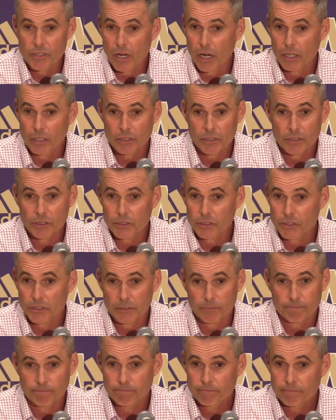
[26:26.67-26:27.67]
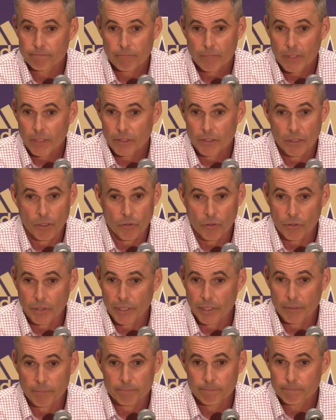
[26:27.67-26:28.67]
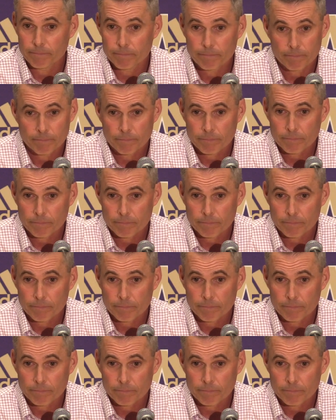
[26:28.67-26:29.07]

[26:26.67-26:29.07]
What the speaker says: doctors and, you know, they'll get him